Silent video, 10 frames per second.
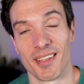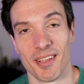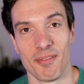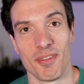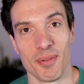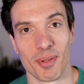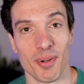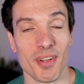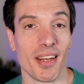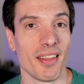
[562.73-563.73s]
If you
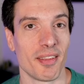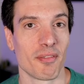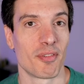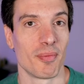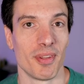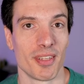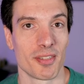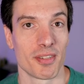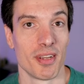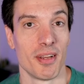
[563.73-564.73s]
learned anything from
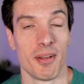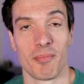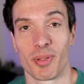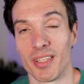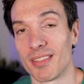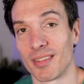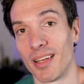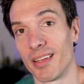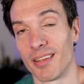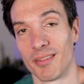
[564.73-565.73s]
this, please
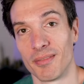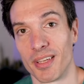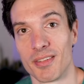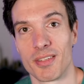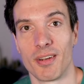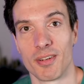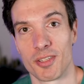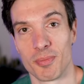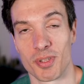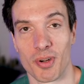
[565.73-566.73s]
like and consider
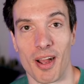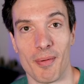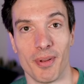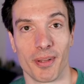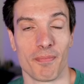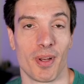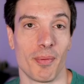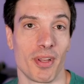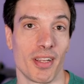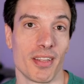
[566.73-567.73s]
subscribing. I'm
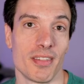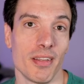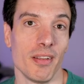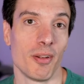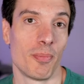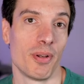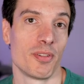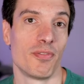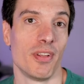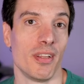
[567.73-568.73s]
going to continue to
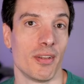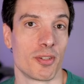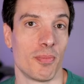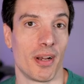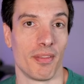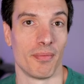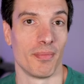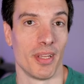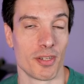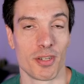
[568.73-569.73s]
post videos about
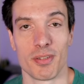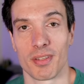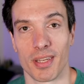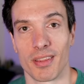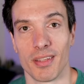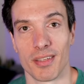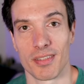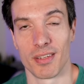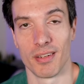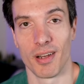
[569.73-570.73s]
issues like this
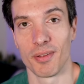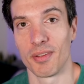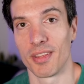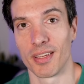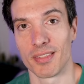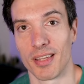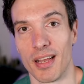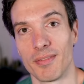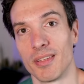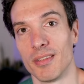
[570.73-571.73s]
and other things that
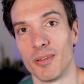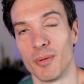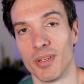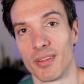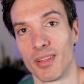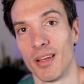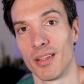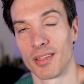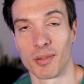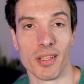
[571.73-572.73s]
have to do with
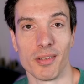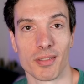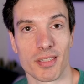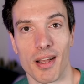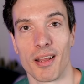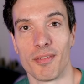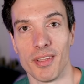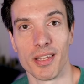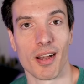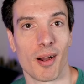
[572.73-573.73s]
the legal side of
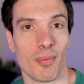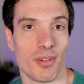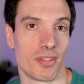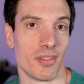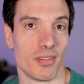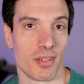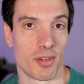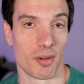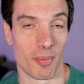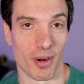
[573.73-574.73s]
e-commerce and
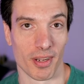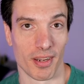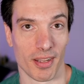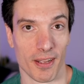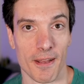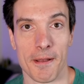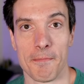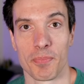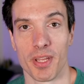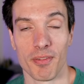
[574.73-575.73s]
digital marketing.
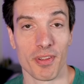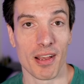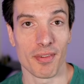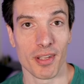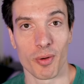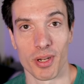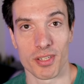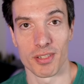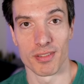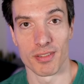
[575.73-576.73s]
And if you have any
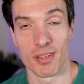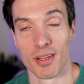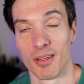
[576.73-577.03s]
questions,